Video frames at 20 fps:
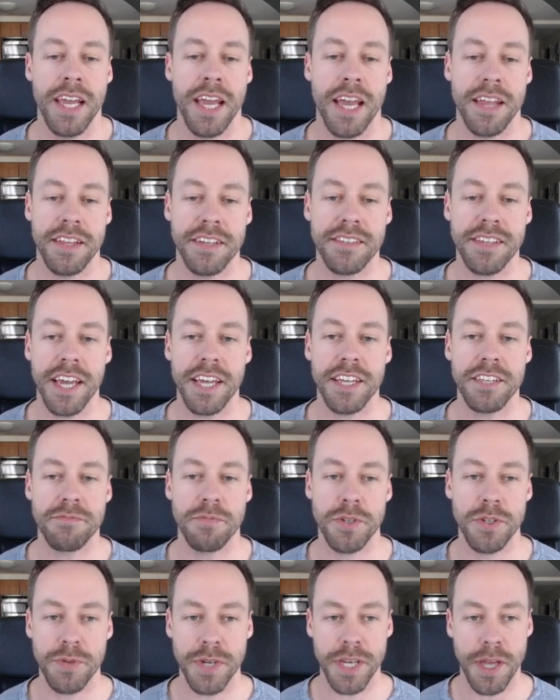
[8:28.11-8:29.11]
In this case,
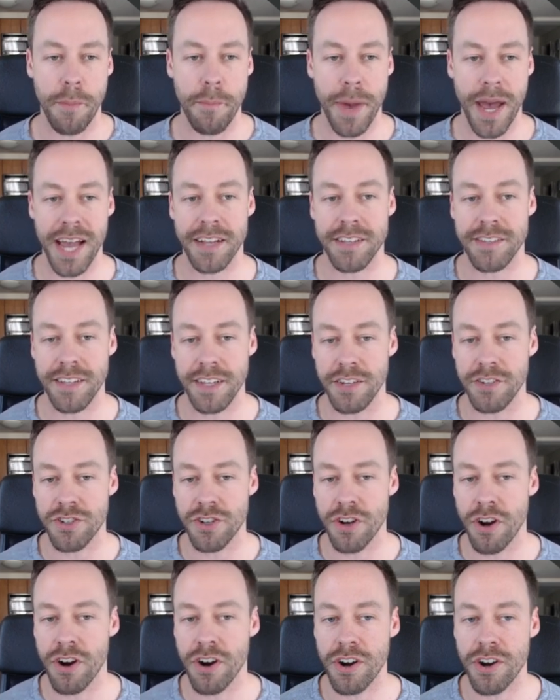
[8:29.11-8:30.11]
we're doing a MACD
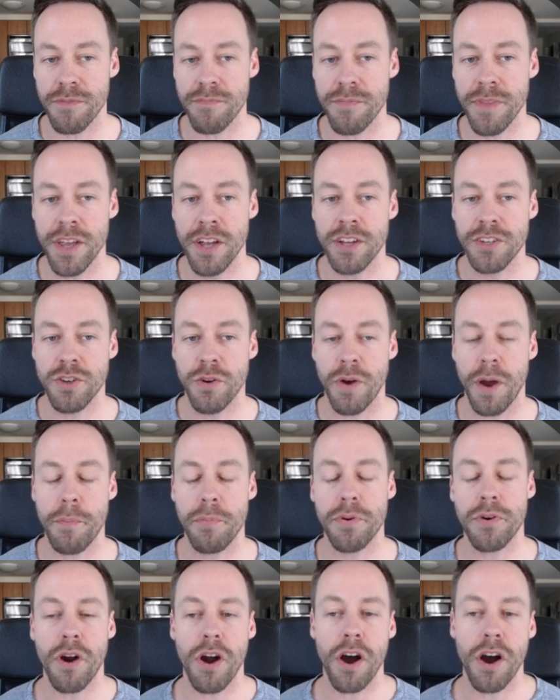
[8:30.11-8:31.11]
chart, so I
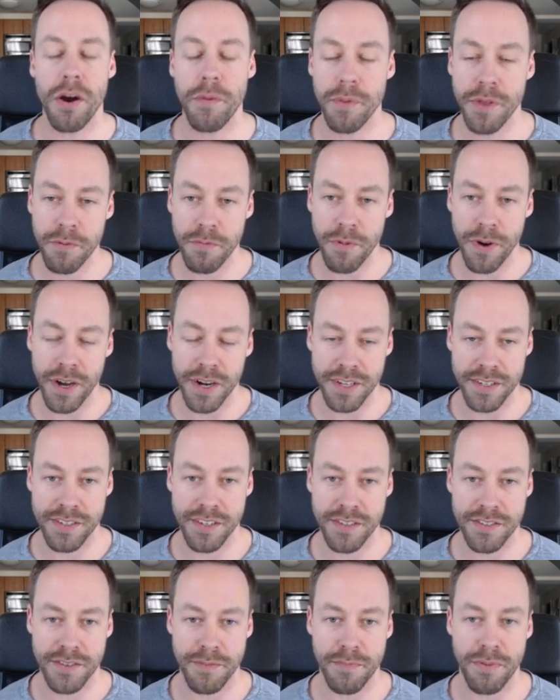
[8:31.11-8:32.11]
probably want a
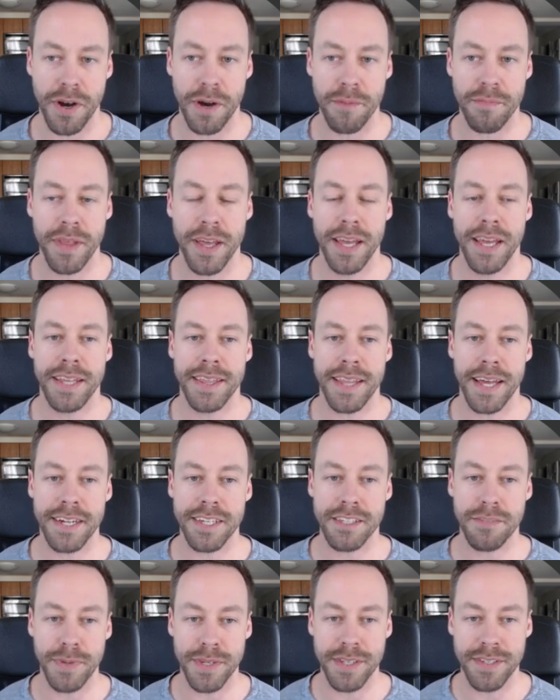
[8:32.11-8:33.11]
system prompt that
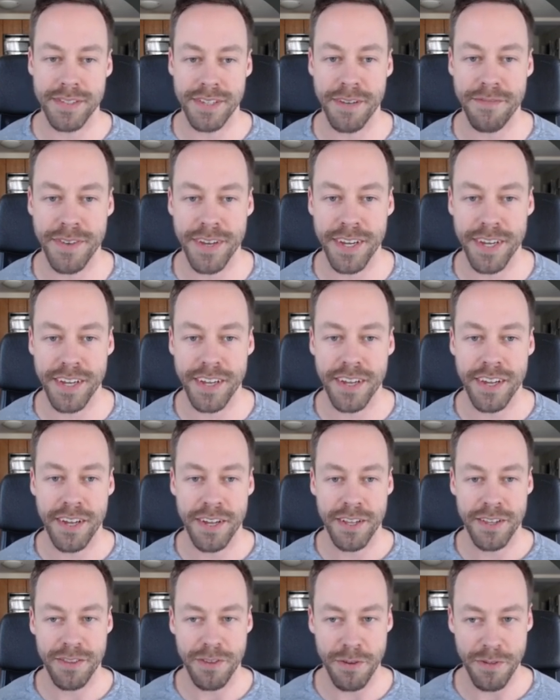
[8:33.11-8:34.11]
is specific
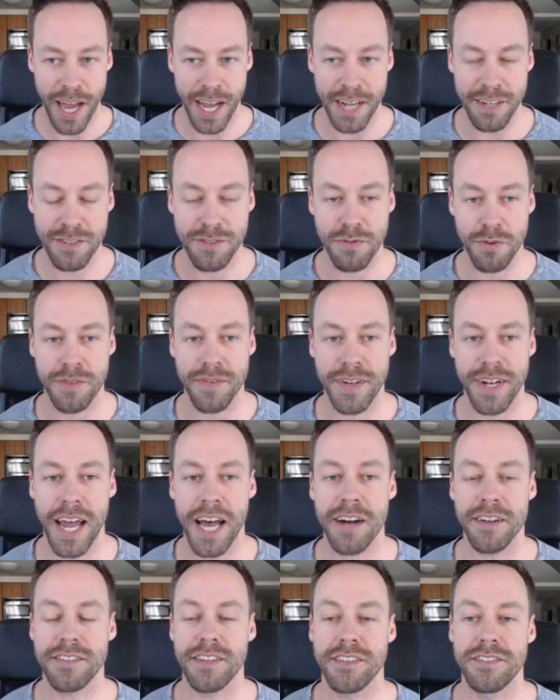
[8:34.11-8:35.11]
to that sort of
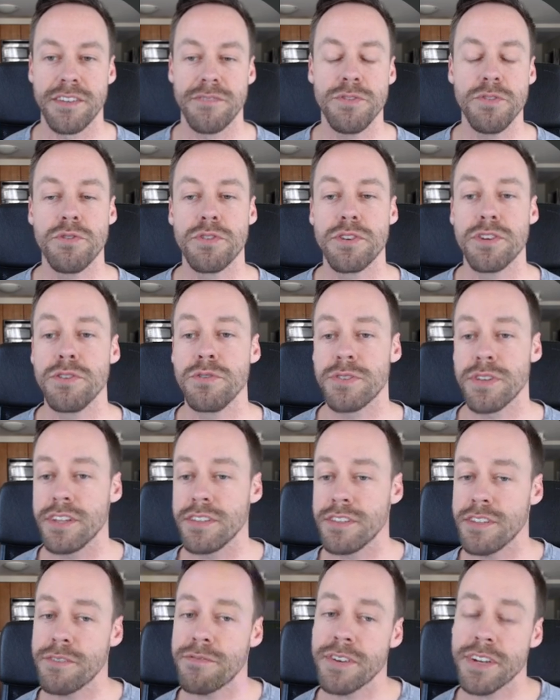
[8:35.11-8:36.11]
analysis. If you are using a
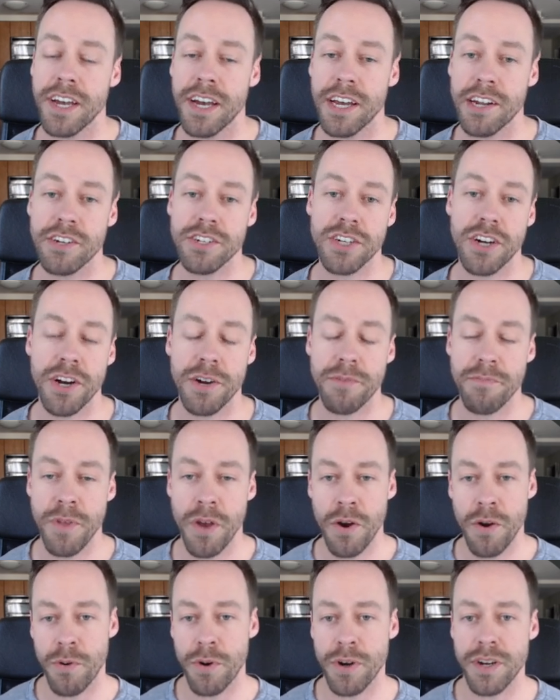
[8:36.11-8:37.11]
different kind of chart
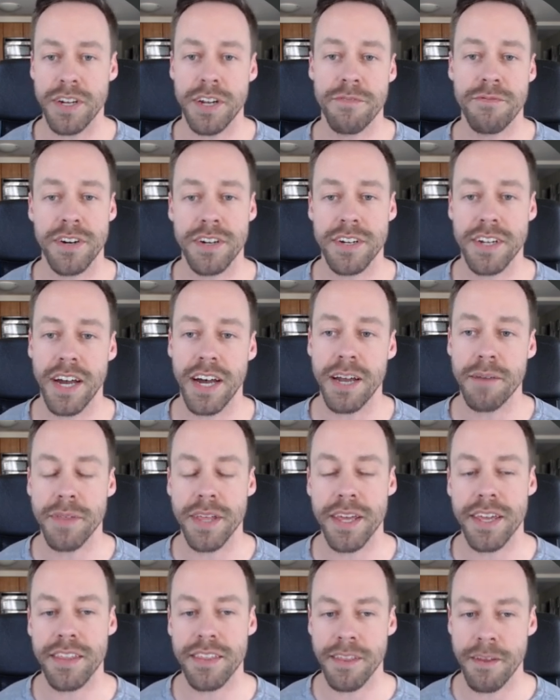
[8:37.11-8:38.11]
or a different time
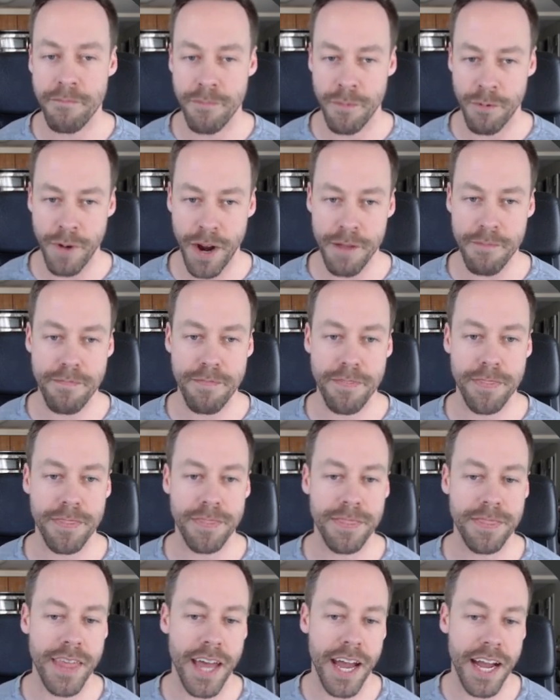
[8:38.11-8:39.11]
length, right,
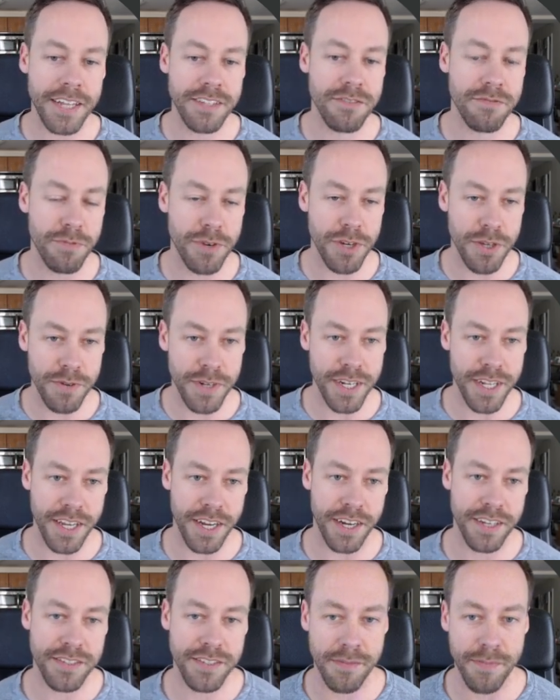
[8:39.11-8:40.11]
that's where you need to
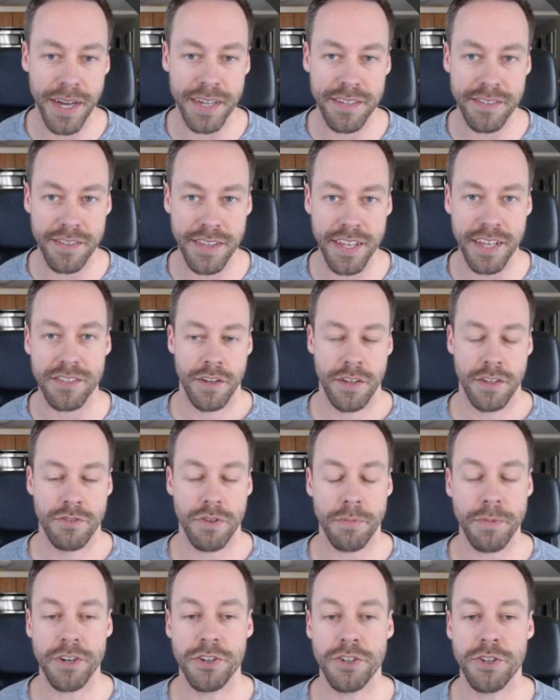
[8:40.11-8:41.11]
customize this. So
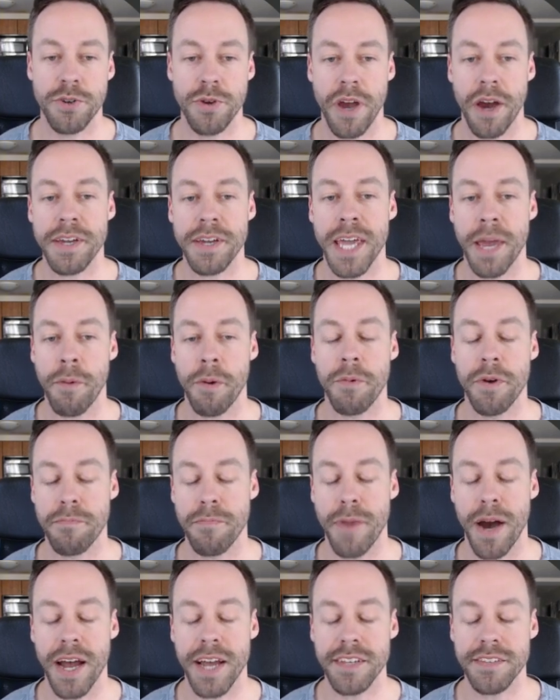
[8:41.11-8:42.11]
I'm going to show you how I came up with
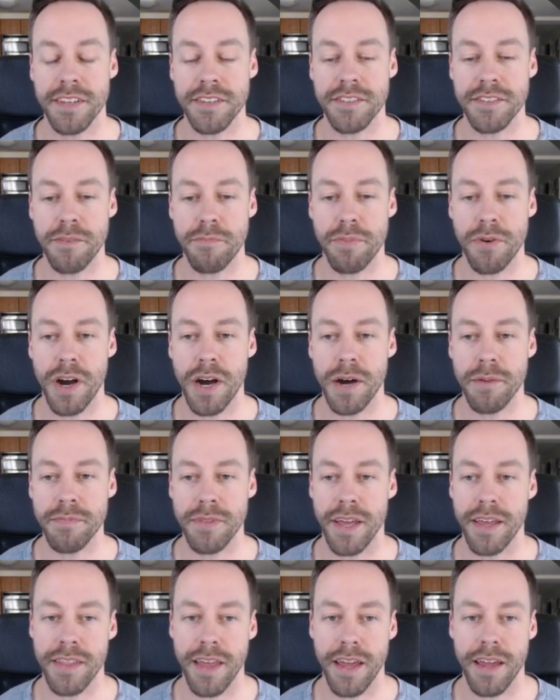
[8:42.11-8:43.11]
my system prompt,
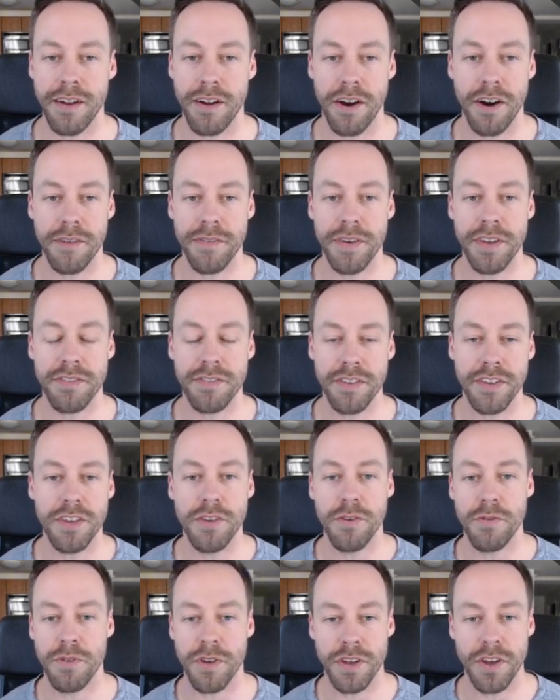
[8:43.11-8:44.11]
and then obviously
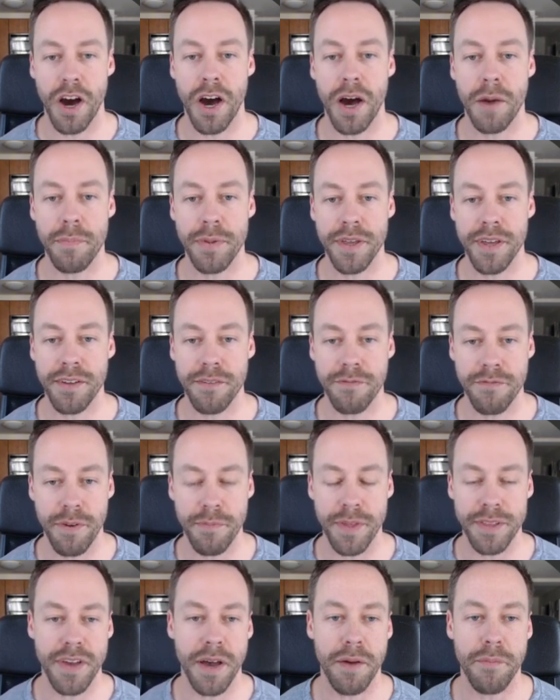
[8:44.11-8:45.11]
you can copy it from
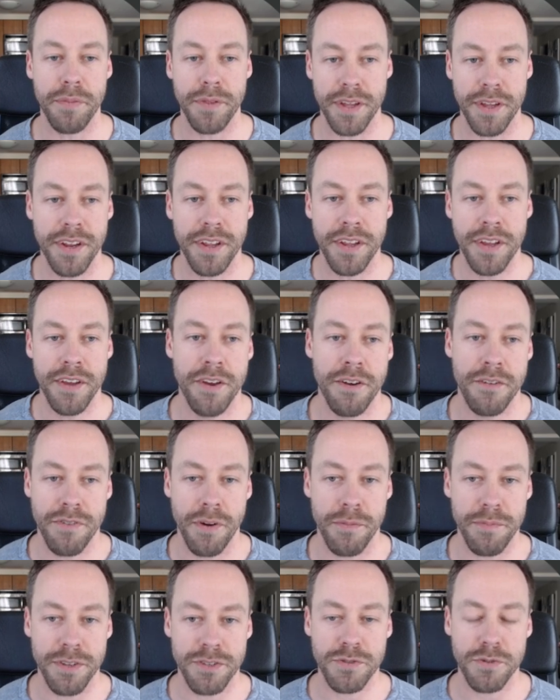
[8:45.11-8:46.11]
the template
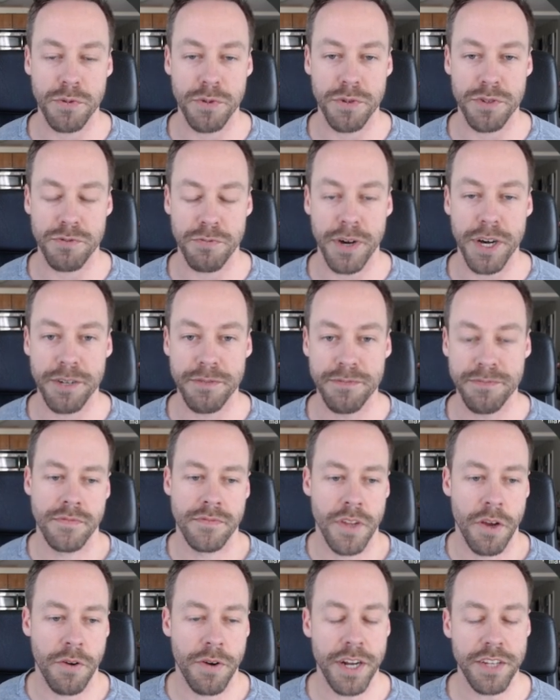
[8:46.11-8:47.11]
from the Skool as well.
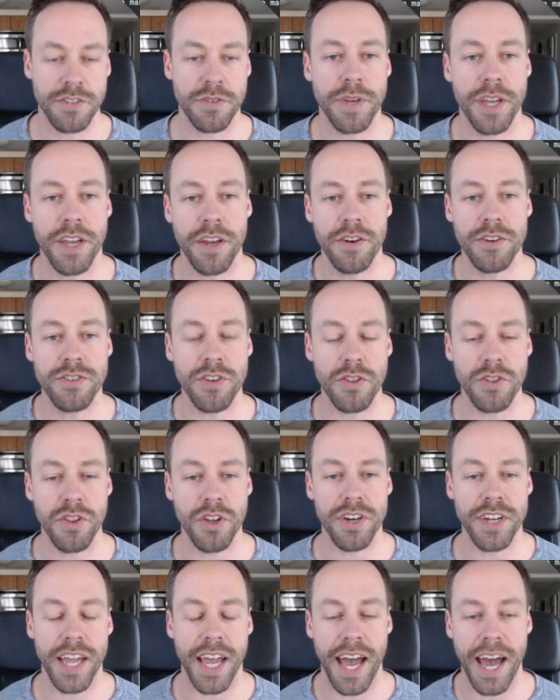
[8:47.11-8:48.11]
All right, so here's a
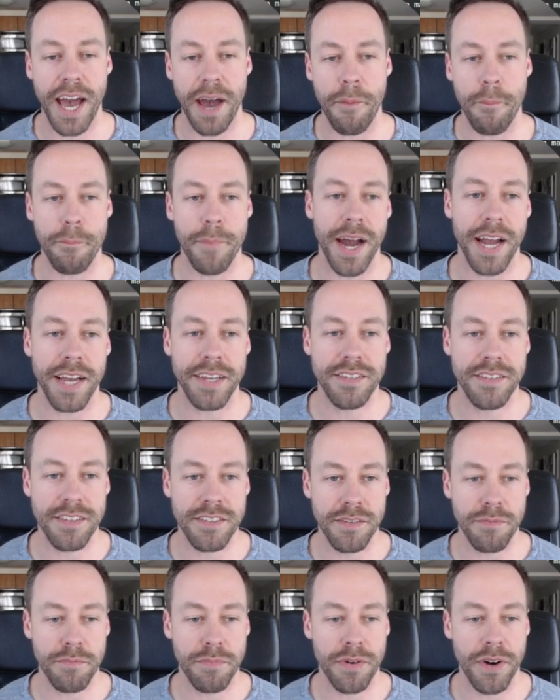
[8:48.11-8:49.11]
look at my
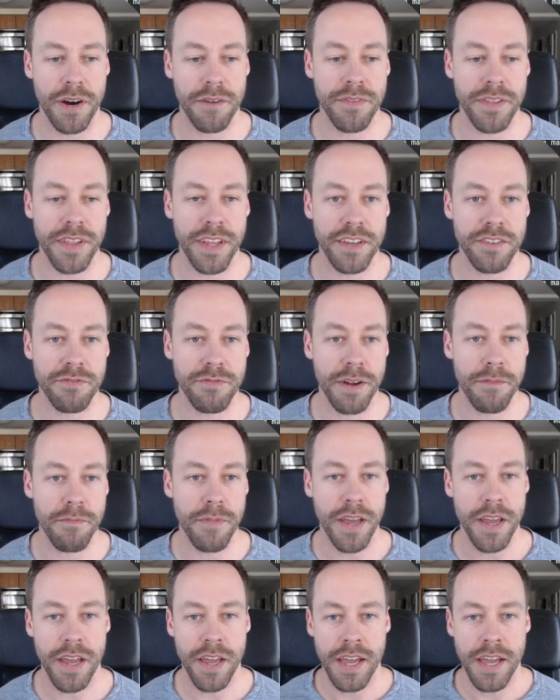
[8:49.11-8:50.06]
system prompt for this, right?